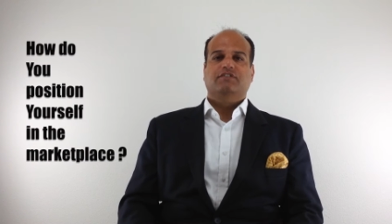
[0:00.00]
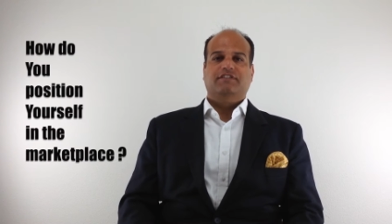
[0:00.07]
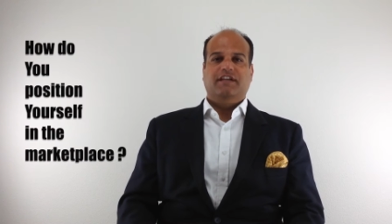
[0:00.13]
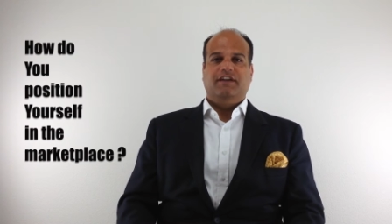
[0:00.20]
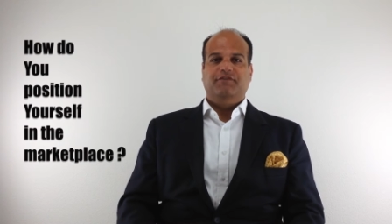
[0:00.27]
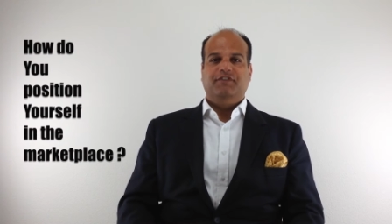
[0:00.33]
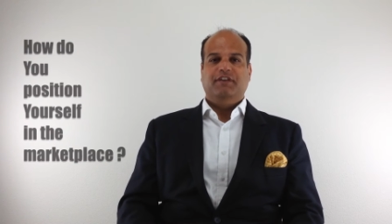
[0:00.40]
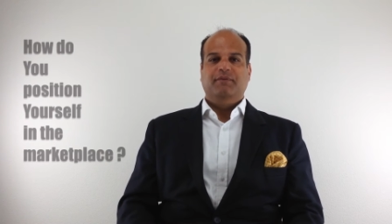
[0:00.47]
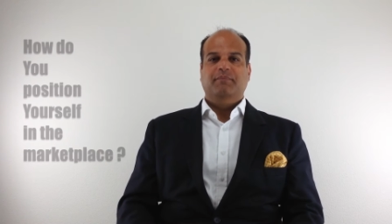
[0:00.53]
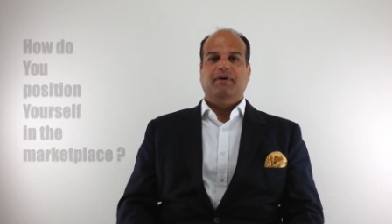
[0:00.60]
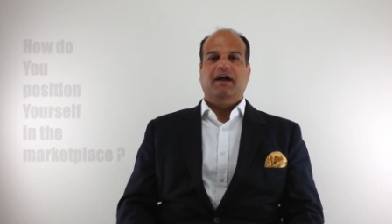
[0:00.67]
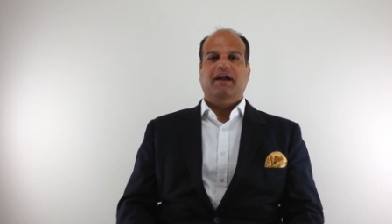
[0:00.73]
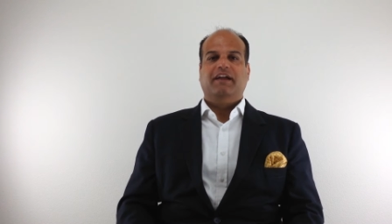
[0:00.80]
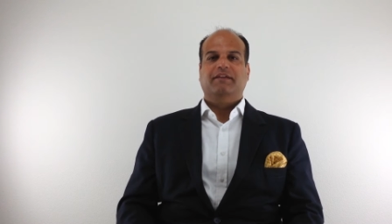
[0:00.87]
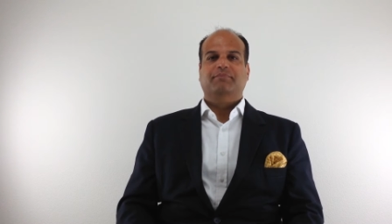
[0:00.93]
yourself in the
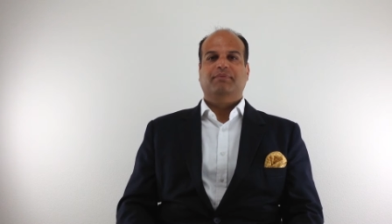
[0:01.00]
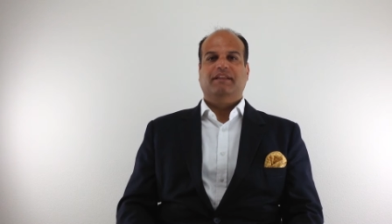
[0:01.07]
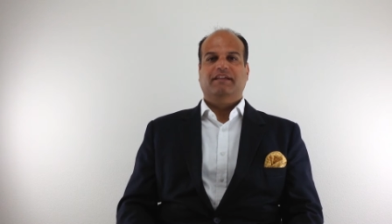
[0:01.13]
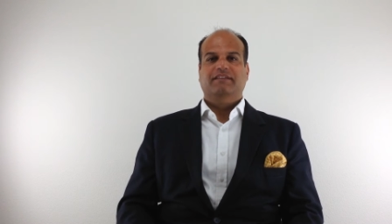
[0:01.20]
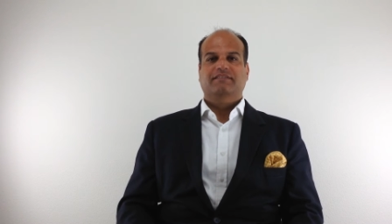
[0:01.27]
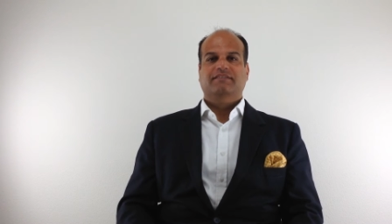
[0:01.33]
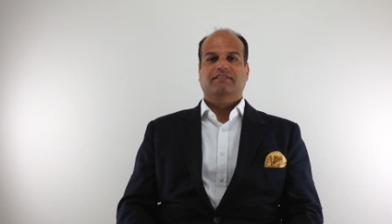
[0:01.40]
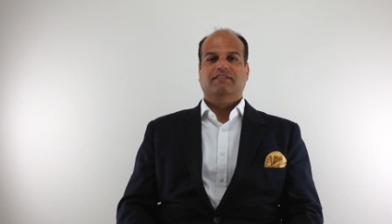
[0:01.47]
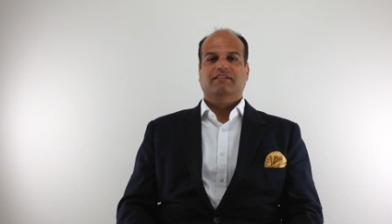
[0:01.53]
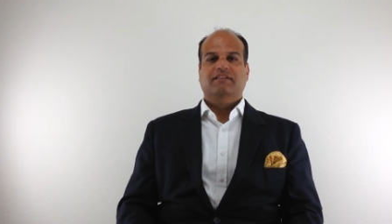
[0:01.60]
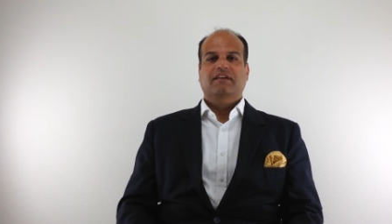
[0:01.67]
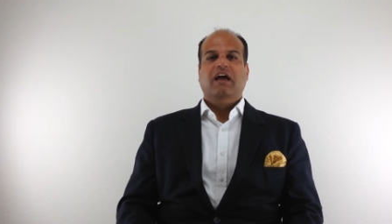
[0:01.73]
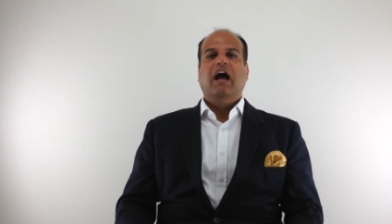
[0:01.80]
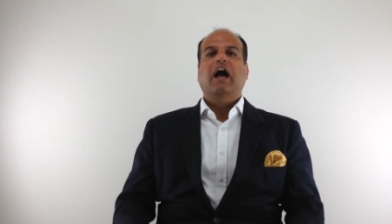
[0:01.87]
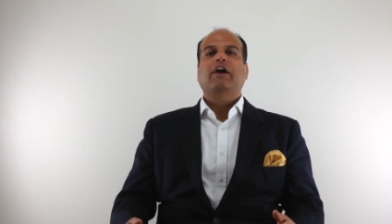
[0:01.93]
marketplace,
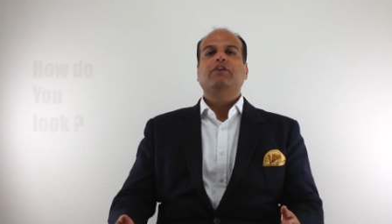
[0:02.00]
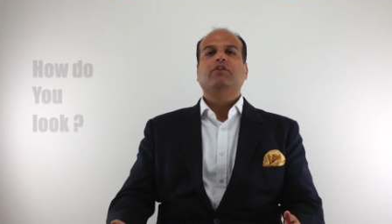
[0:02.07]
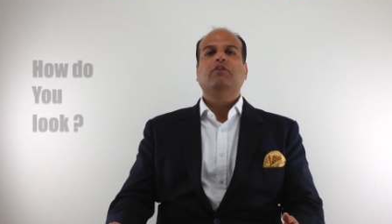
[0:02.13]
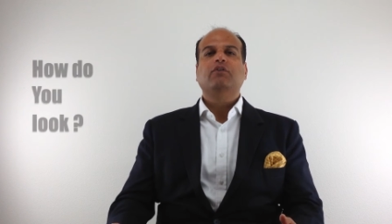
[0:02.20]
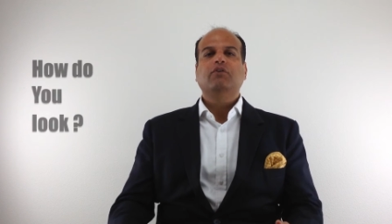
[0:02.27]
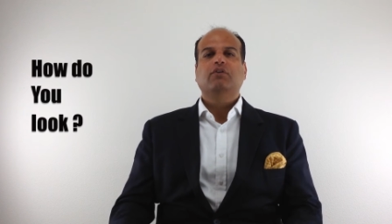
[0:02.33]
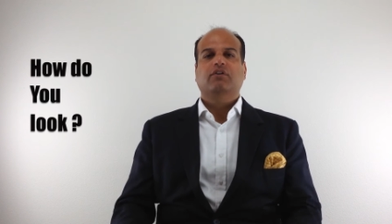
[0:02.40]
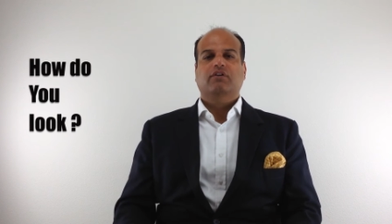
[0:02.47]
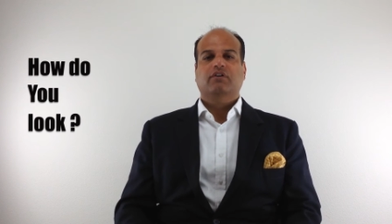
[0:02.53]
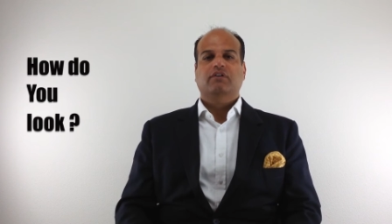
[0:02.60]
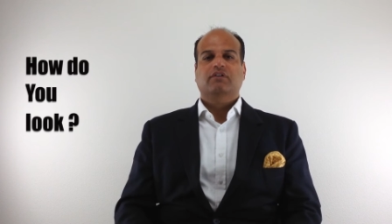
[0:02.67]
how you look,